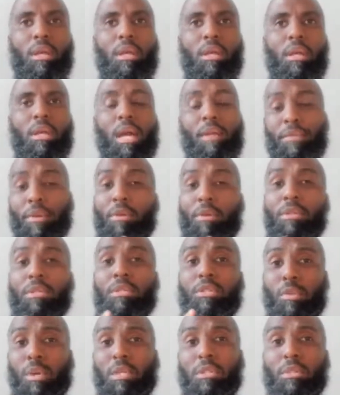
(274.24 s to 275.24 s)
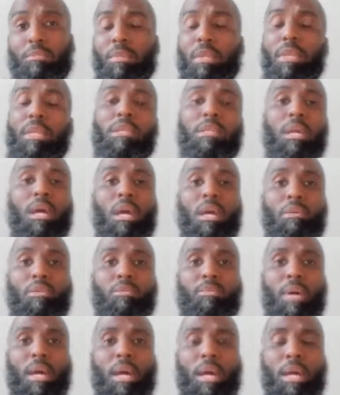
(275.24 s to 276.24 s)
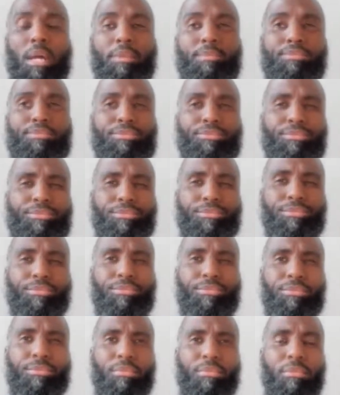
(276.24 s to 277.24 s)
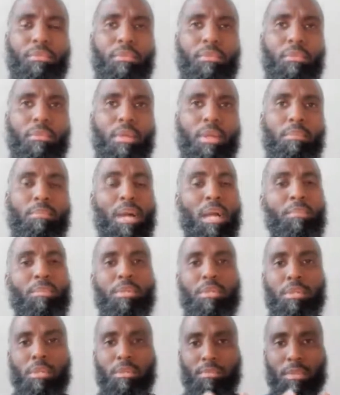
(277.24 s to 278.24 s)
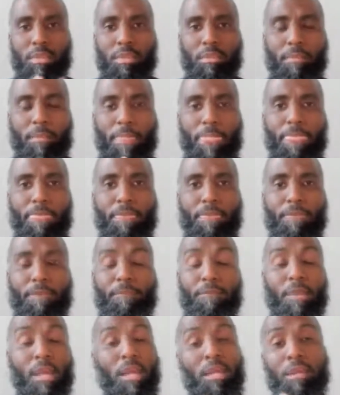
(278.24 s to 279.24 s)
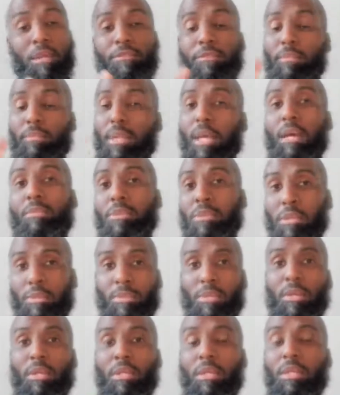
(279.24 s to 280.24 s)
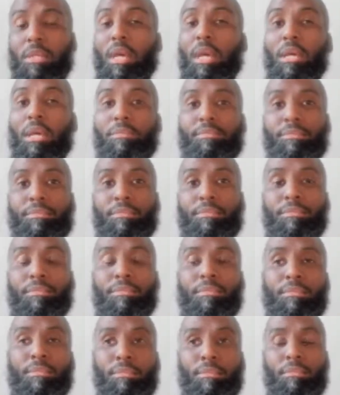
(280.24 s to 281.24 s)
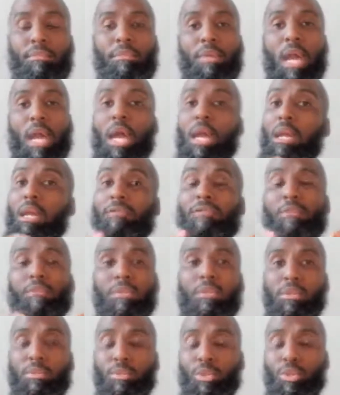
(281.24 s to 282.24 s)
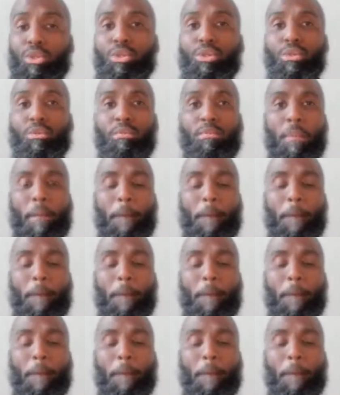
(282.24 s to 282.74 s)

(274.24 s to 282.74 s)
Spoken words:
I've heard this question many times by Muslims. I hear from non-Muslims all the time. I hear from Muslims too.